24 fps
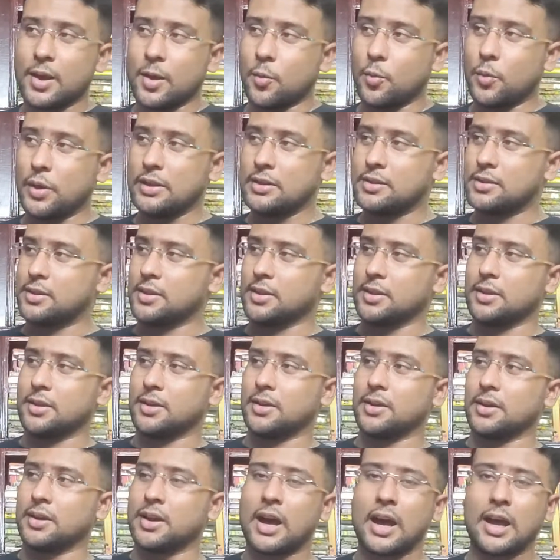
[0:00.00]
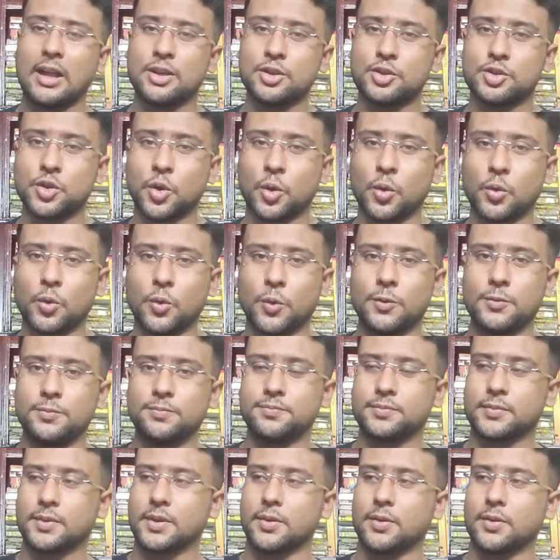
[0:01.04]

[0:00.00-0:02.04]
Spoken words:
with Khal Drogo,